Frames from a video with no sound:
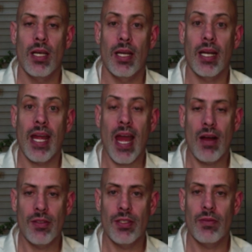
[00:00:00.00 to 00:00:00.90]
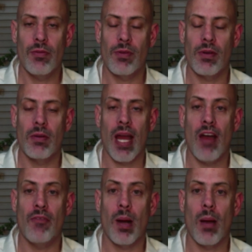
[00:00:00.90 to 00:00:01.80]
An account, for
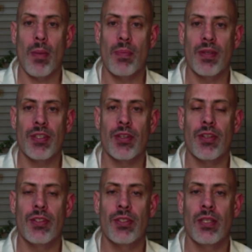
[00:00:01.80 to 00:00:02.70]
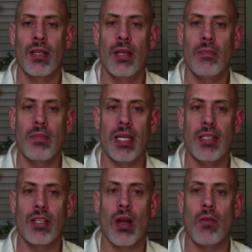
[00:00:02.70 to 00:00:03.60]
FBAR purposes,
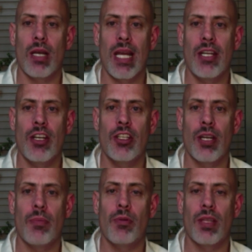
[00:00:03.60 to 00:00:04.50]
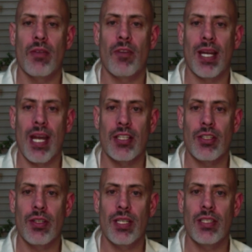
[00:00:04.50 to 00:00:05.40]
means a relationship with a
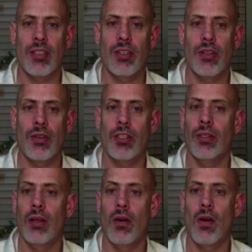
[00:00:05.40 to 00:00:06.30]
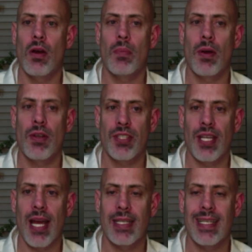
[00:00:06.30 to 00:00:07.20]
financial institution or a person
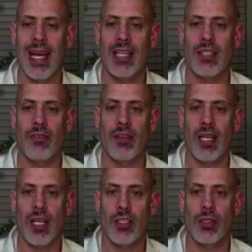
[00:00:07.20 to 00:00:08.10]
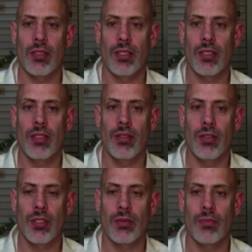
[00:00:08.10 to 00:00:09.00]
acting as a financial
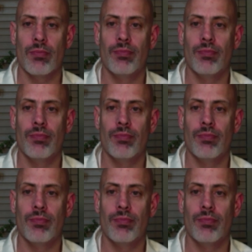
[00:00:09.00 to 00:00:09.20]
institution.